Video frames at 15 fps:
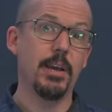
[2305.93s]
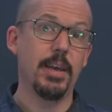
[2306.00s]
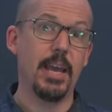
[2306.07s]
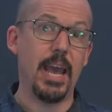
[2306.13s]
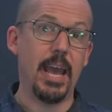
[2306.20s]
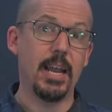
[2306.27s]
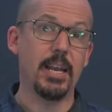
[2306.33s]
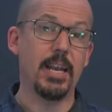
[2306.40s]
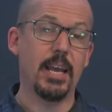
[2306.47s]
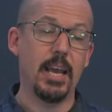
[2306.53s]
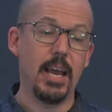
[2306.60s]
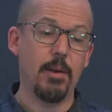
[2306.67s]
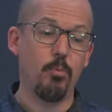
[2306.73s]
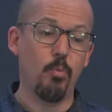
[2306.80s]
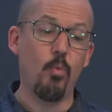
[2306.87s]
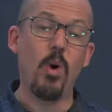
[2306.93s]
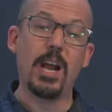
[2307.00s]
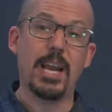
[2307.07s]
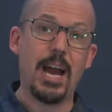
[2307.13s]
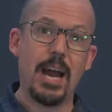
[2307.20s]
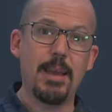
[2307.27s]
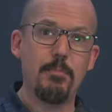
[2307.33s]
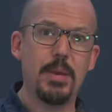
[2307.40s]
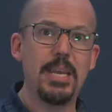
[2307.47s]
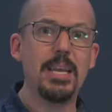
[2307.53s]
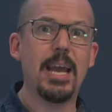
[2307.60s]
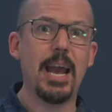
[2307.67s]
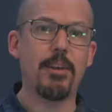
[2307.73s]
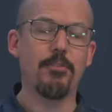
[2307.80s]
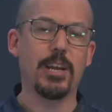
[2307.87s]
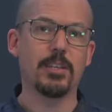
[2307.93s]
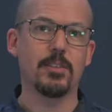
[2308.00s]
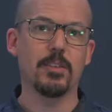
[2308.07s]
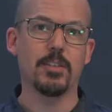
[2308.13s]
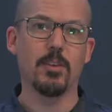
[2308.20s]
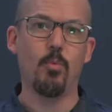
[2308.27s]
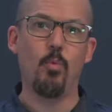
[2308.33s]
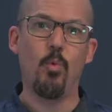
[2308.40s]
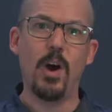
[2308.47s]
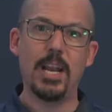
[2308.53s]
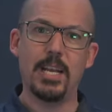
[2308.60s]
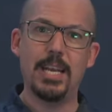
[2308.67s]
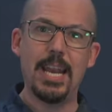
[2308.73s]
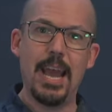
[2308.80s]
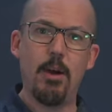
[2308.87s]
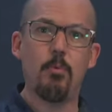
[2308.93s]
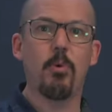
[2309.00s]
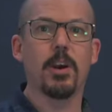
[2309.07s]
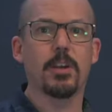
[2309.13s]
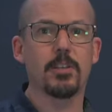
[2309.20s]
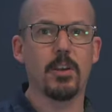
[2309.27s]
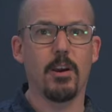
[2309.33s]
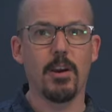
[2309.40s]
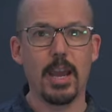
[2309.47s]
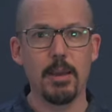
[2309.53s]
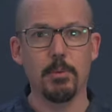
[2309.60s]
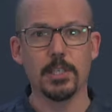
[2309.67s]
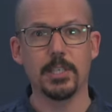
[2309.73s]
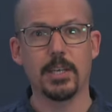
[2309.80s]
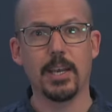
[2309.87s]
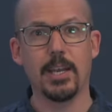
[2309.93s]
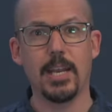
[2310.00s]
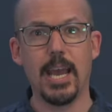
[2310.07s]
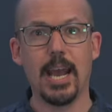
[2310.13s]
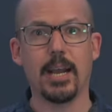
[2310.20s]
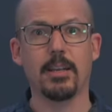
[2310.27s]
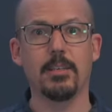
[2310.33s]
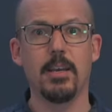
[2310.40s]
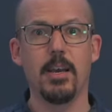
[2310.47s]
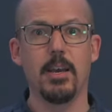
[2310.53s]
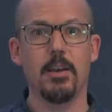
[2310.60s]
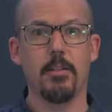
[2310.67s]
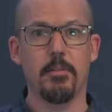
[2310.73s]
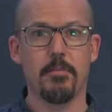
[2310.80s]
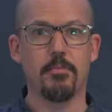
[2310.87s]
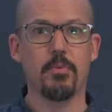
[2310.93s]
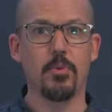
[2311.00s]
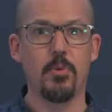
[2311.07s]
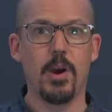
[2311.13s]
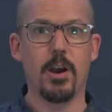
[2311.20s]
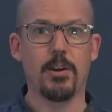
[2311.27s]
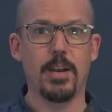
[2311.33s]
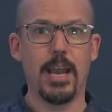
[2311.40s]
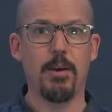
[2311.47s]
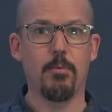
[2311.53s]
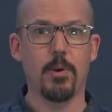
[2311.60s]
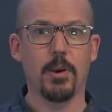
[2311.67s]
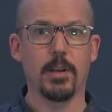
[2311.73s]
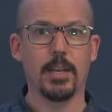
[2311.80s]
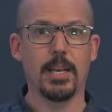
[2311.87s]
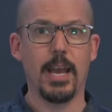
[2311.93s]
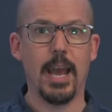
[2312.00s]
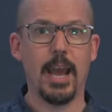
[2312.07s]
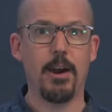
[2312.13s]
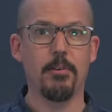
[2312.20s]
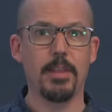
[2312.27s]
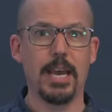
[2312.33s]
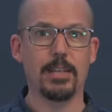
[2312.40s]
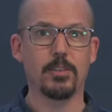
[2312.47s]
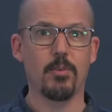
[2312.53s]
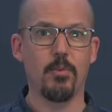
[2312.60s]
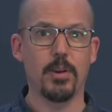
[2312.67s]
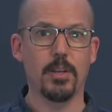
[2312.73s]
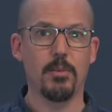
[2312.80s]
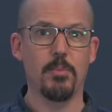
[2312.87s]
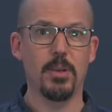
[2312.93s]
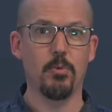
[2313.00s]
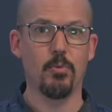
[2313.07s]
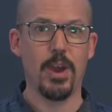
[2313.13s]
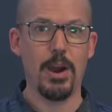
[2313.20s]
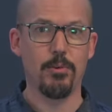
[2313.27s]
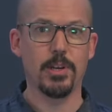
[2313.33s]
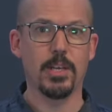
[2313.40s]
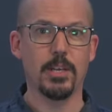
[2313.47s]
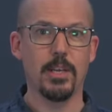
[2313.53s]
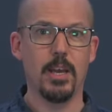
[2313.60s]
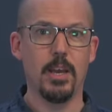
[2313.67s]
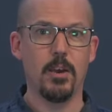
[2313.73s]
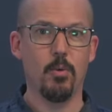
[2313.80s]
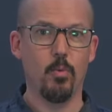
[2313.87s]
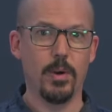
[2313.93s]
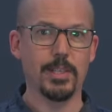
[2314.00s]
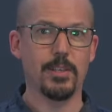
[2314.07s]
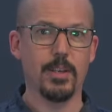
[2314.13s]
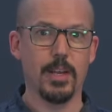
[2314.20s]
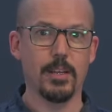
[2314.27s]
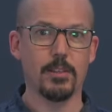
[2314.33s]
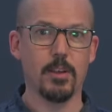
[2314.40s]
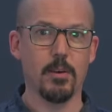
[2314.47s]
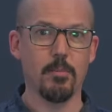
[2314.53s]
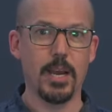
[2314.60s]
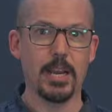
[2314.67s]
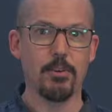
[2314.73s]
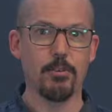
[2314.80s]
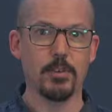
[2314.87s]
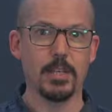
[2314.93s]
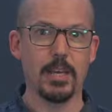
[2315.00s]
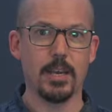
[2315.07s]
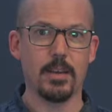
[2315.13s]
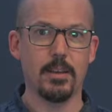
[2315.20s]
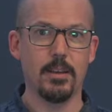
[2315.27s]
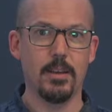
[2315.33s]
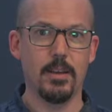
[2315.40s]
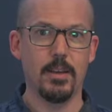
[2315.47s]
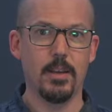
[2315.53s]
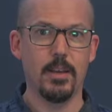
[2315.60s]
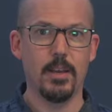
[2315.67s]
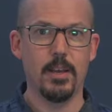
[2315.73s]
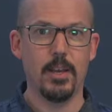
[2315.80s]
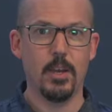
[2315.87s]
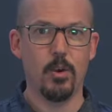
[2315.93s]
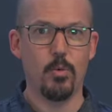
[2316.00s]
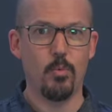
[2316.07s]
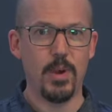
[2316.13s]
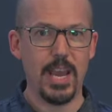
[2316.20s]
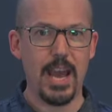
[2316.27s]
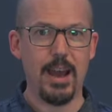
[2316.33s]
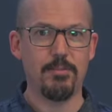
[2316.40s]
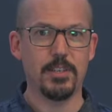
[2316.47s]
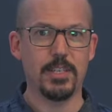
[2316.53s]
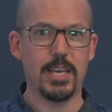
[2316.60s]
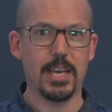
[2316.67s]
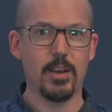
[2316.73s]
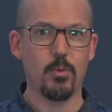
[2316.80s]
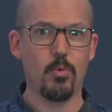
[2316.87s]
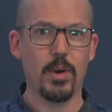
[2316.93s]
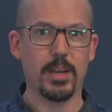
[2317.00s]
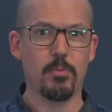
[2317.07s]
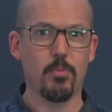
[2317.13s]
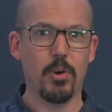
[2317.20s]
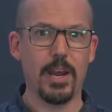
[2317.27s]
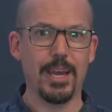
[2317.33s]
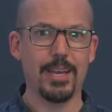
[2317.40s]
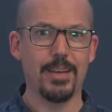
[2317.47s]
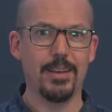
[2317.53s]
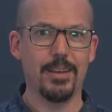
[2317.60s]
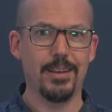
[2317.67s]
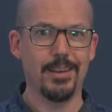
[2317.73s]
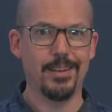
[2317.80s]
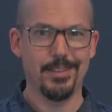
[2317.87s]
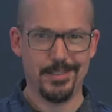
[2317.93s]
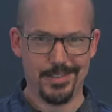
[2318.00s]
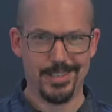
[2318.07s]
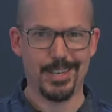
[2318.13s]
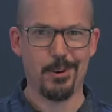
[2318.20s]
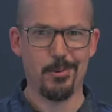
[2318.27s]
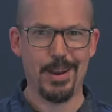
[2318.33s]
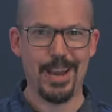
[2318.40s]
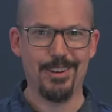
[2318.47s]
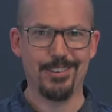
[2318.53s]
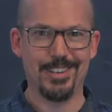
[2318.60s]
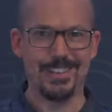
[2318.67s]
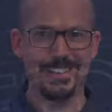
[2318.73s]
and, and what I P addresses and what networks are able to connect through our network, and how that's going to be routed once it hits our MikroTik. We have to take a quick break. Stick around.